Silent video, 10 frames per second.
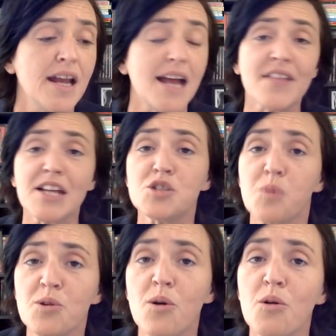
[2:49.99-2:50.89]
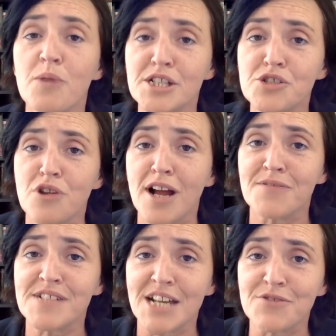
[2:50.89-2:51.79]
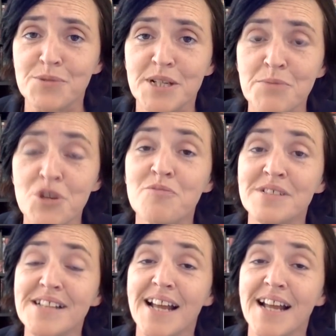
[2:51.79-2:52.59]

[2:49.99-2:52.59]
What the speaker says: And that is what always drives left-wing movements.